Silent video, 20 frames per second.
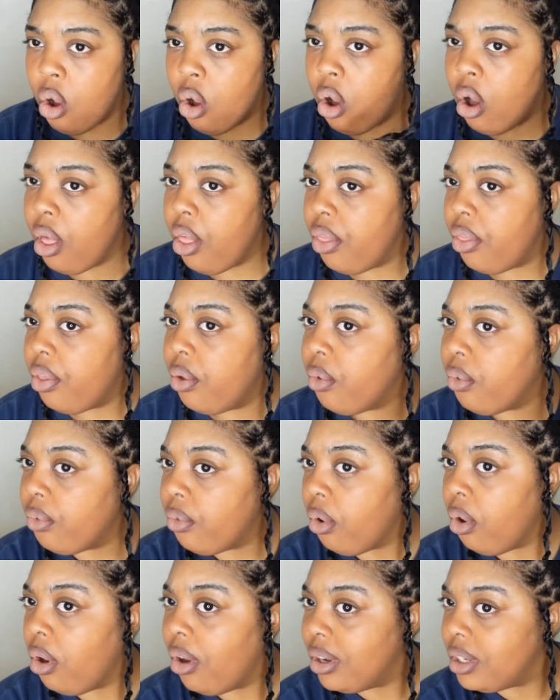on the
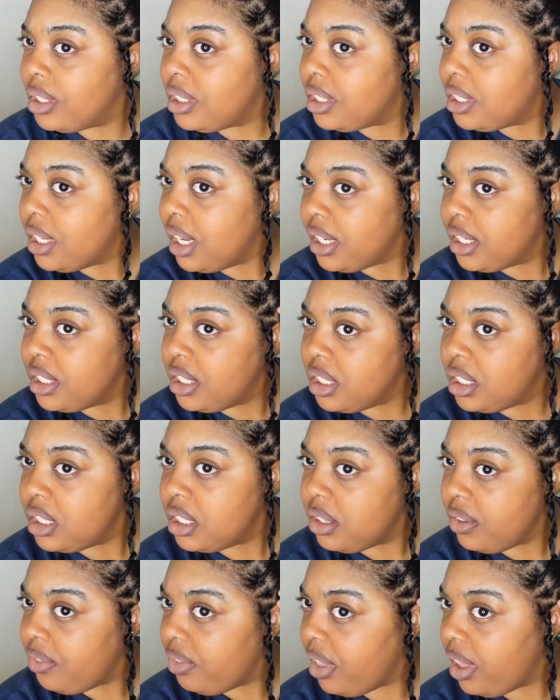wrong
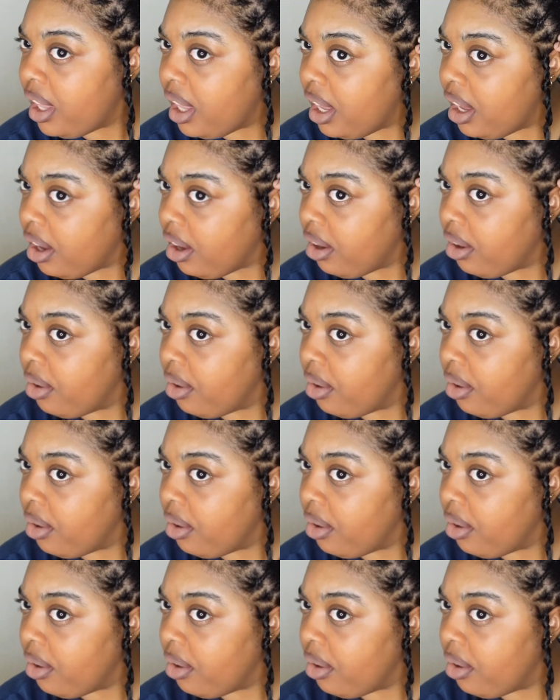sections of the hair.